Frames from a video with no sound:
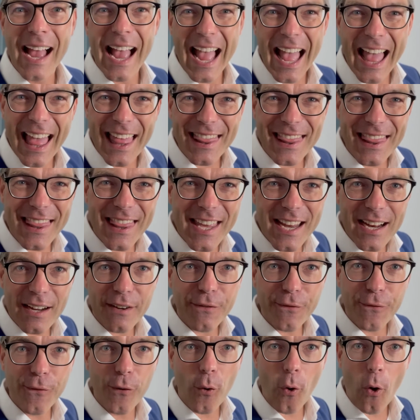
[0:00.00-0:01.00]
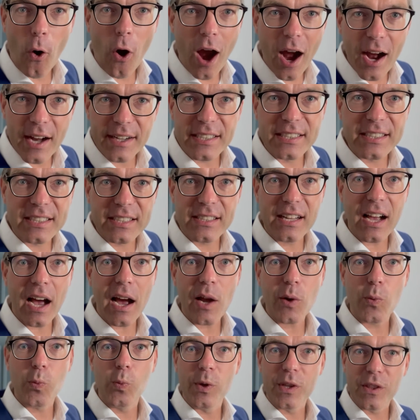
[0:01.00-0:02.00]
And therefore, I
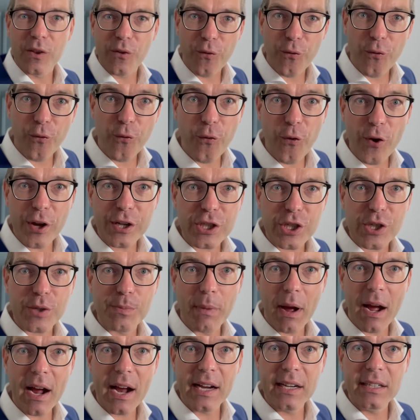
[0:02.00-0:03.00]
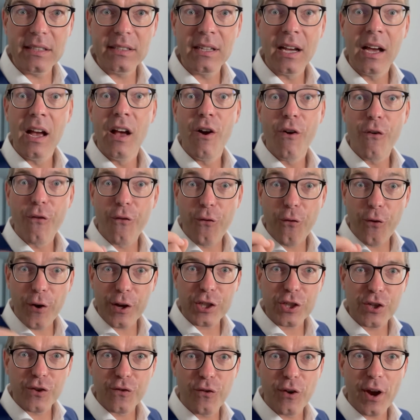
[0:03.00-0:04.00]
start with a fresh mind,
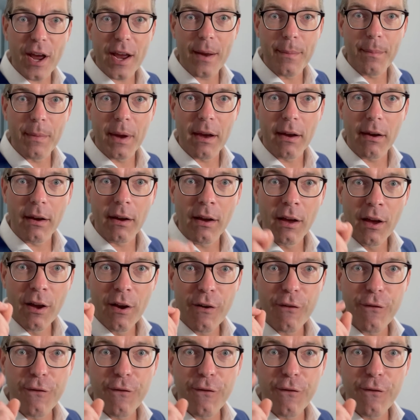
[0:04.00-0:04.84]
fresh framing.